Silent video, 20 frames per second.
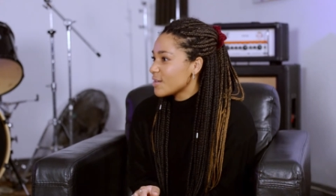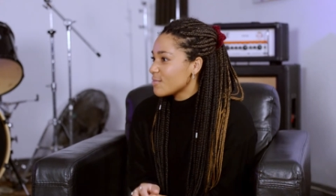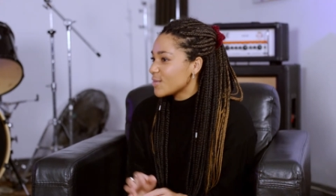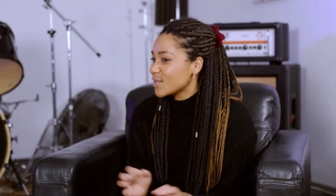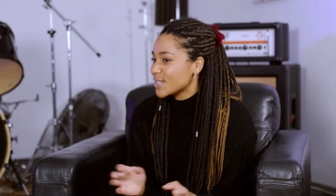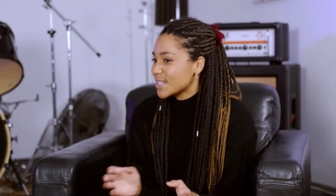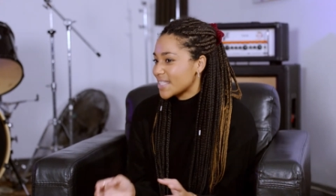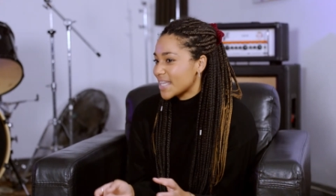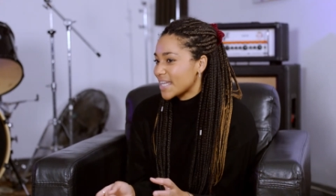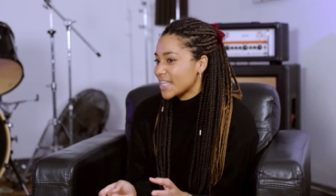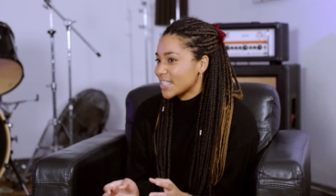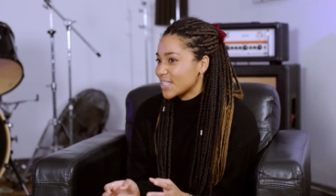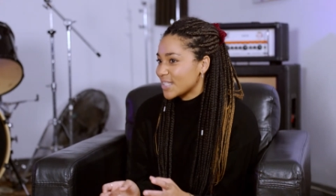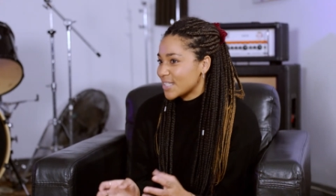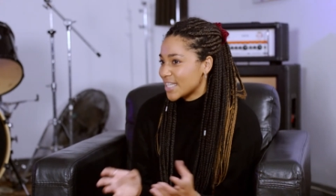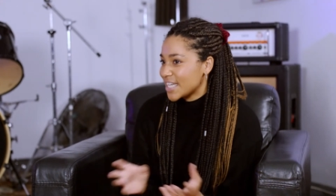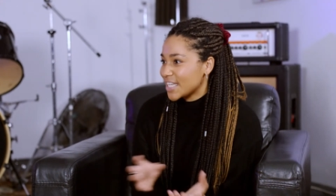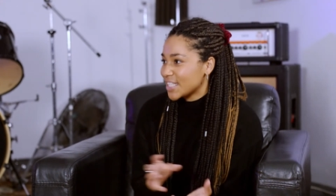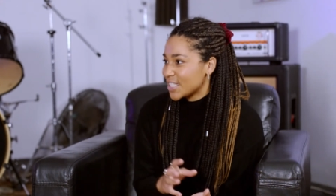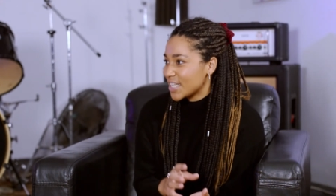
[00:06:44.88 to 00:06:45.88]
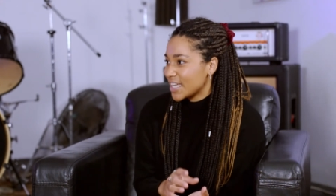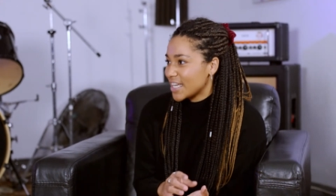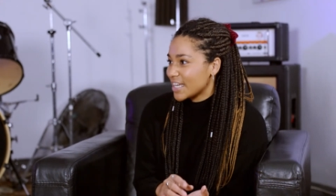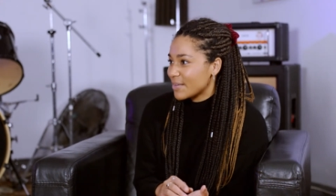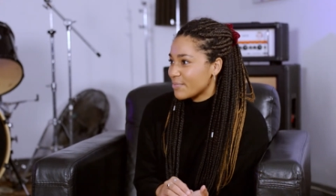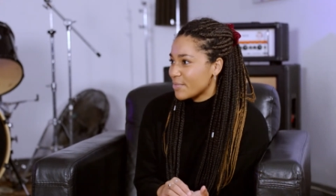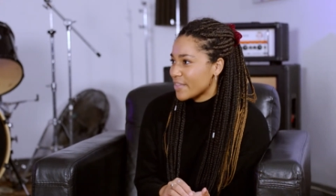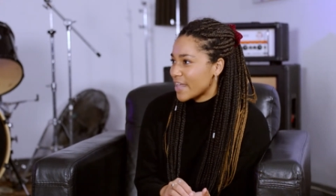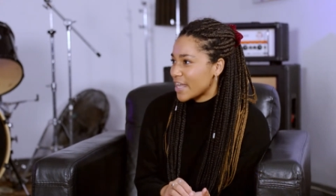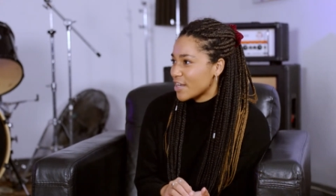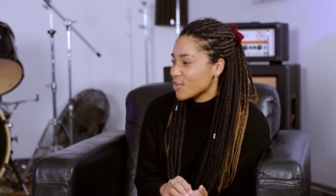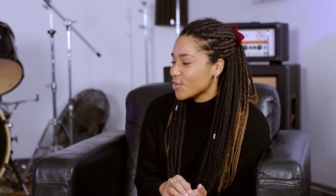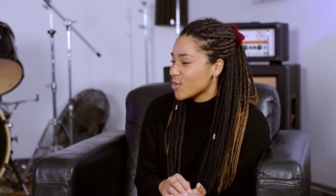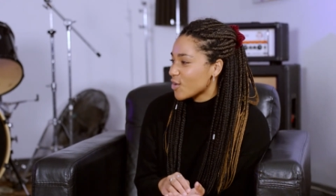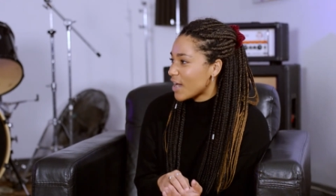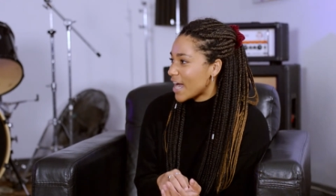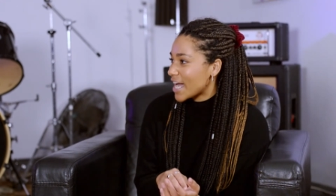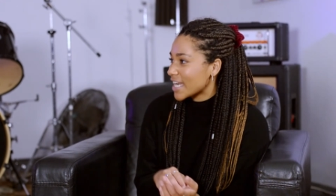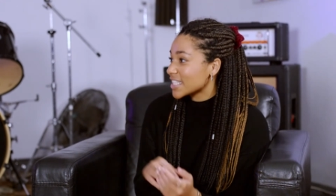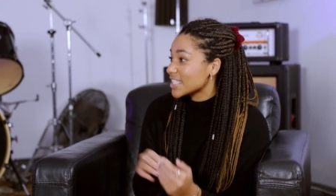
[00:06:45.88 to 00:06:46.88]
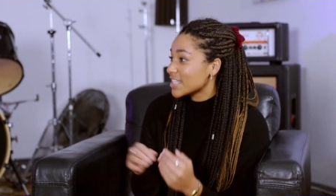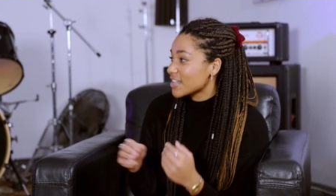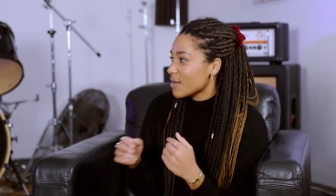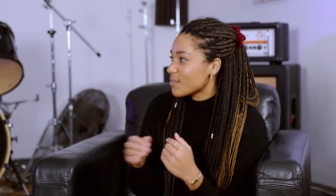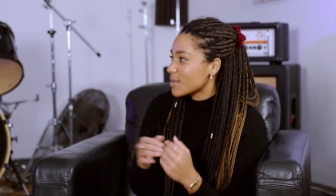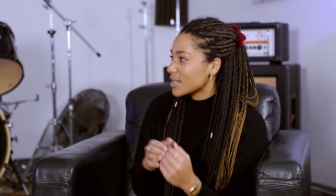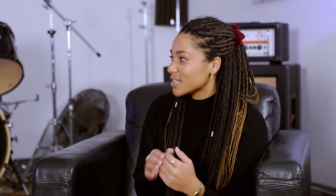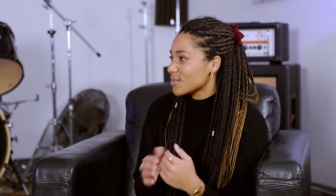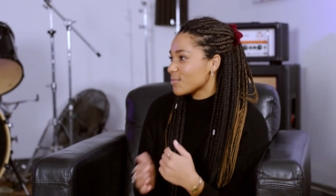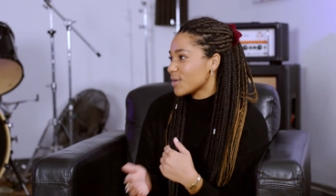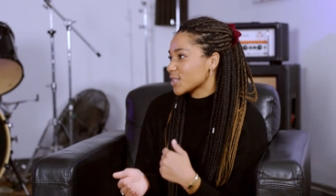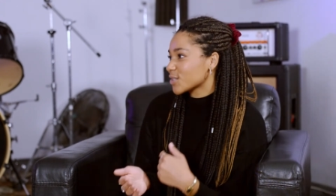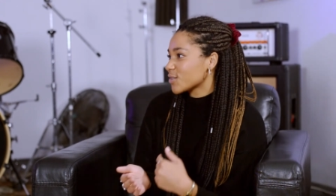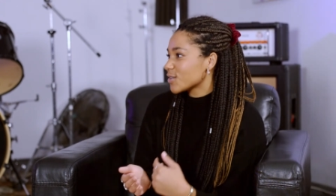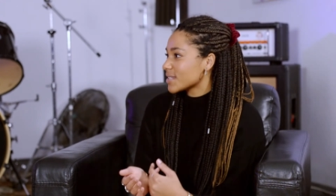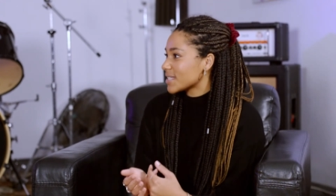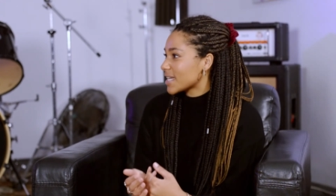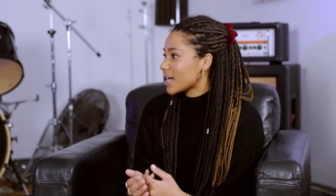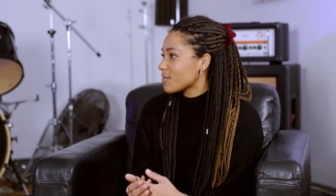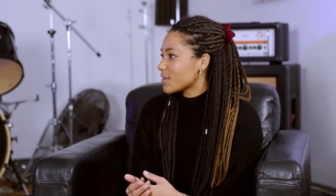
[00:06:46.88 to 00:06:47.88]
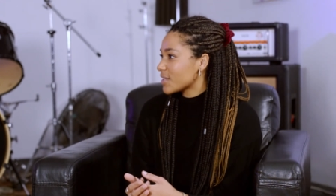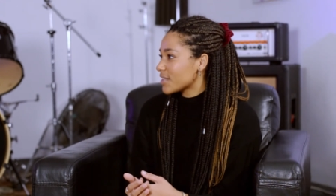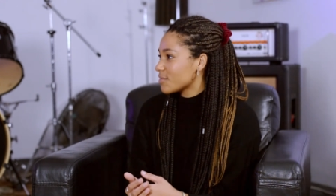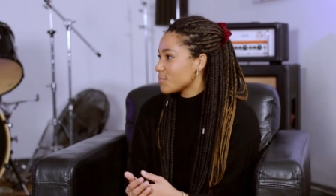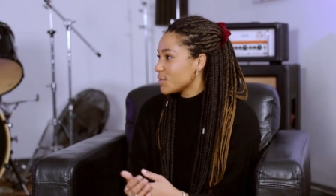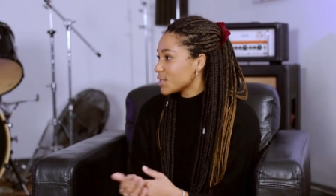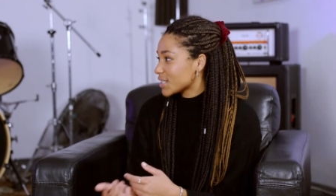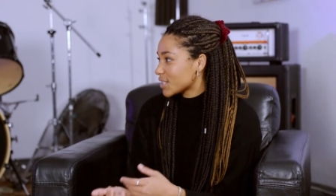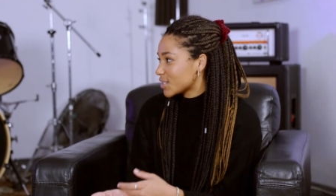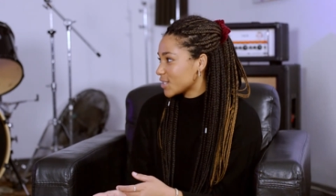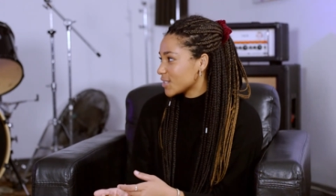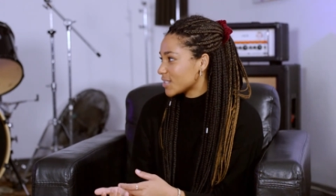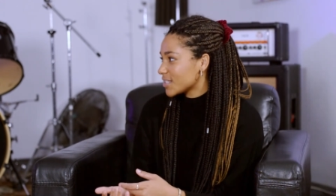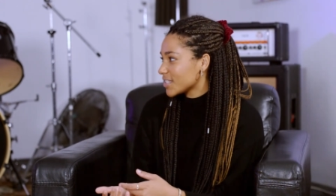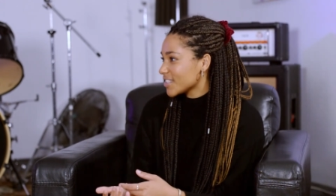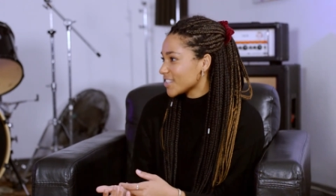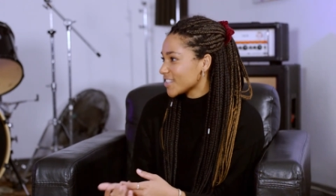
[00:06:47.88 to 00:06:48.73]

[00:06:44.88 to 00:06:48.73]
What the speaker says: music centres teaching, but then you're not actually coming into much contact with music tutors,